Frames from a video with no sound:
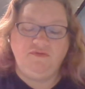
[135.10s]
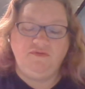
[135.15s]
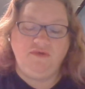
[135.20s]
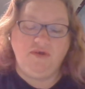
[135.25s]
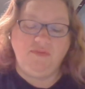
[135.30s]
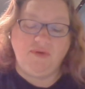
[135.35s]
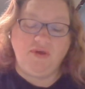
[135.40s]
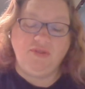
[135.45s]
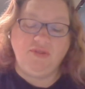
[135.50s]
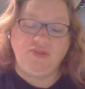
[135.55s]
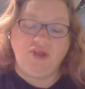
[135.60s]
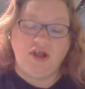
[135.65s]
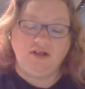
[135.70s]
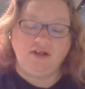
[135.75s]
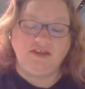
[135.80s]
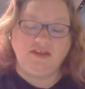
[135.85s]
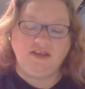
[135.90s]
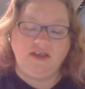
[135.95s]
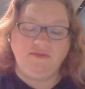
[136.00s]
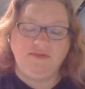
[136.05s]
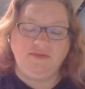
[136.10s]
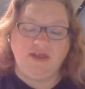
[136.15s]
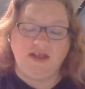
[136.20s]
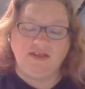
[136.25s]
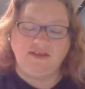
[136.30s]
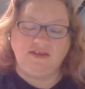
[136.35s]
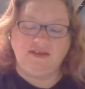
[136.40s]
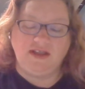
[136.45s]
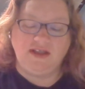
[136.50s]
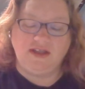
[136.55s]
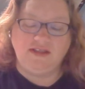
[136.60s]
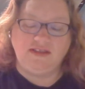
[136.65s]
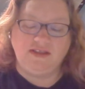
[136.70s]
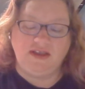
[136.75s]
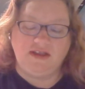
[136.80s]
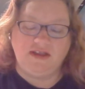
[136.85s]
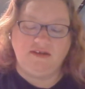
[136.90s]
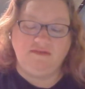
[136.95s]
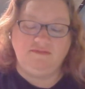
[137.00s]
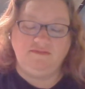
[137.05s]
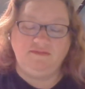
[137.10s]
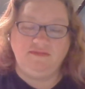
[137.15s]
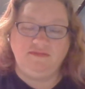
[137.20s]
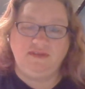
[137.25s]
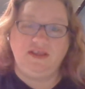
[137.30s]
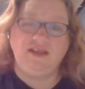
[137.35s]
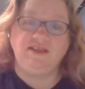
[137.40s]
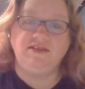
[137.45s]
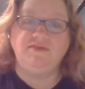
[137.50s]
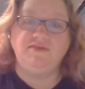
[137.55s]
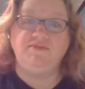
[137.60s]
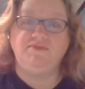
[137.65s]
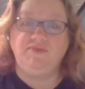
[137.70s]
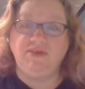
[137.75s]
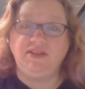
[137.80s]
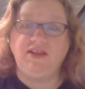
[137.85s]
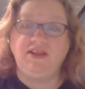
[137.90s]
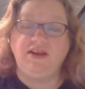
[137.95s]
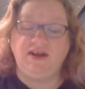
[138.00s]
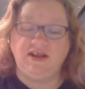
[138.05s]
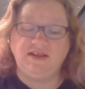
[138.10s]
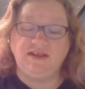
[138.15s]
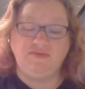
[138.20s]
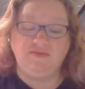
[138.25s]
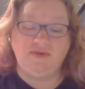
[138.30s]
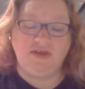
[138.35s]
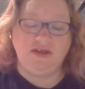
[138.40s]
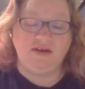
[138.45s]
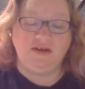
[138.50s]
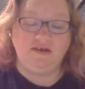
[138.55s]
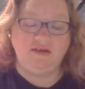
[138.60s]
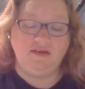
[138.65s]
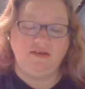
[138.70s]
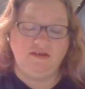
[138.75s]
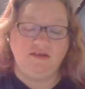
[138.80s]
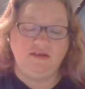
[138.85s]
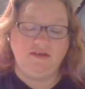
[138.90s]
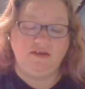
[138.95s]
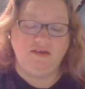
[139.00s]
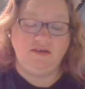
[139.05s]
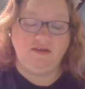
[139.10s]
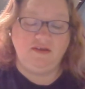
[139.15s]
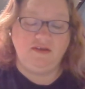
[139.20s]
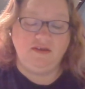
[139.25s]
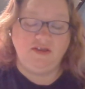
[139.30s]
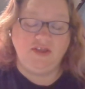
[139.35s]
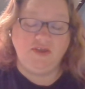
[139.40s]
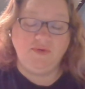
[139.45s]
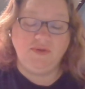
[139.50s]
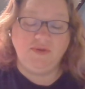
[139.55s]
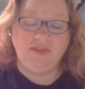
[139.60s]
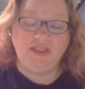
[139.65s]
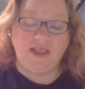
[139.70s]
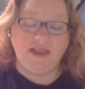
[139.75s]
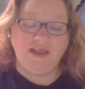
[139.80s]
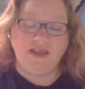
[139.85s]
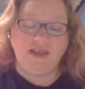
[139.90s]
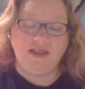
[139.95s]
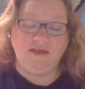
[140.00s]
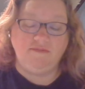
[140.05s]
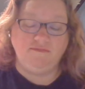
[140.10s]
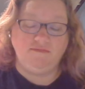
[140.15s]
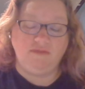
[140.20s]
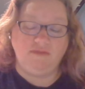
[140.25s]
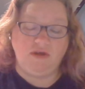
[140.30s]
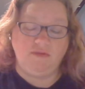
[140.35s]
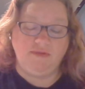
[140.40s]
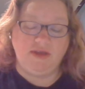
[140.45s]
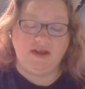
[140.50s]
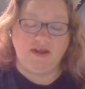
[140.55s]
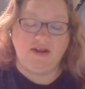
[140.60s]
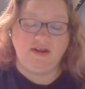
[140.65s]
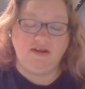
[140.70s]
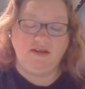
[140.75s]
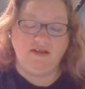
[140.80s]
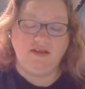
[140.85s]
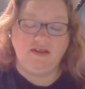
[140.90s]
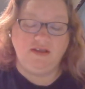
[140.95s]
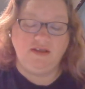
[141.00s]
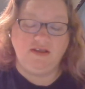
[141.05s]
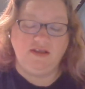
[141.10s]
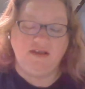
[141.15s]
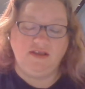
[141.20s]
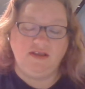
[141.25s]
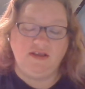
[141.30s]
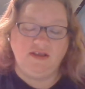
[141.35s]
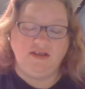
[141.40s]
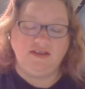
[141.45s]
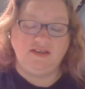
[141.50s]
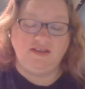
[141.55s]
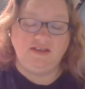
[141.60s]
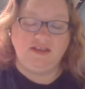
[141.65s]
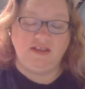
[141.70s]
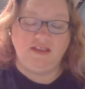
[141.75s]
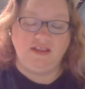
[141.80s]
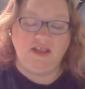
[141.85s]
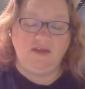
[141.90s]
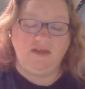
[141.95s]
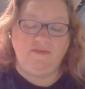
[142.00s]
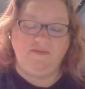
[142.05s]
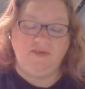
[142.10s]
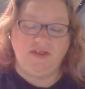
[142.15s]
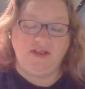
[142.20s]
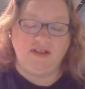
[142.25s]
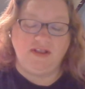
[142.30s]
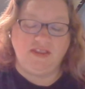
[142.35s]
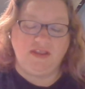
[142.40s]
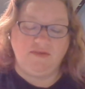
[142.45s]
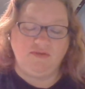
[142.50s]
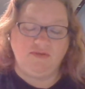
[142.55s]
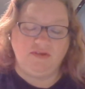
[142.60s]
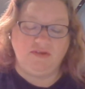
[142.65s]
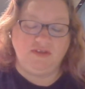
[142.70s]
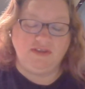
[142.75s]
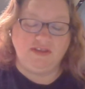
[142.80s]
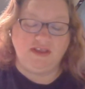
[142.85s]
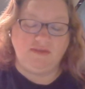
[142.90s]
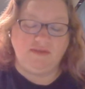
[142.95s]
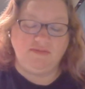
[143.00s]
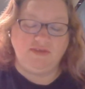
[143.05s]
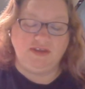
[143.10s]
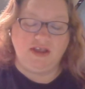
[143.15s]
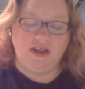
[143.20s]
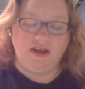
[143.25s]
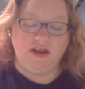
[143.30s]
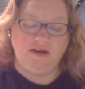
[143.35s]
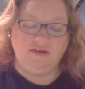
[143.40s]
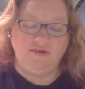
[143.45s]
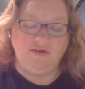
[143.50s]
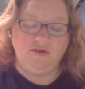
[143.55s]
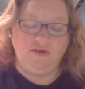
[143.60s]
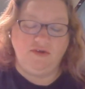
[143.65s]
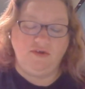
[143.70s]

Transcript: We both talked to him, yes, Dad said. He's a really nice man. You would like him, Mom added. Suddenly it felt like they were on the same side.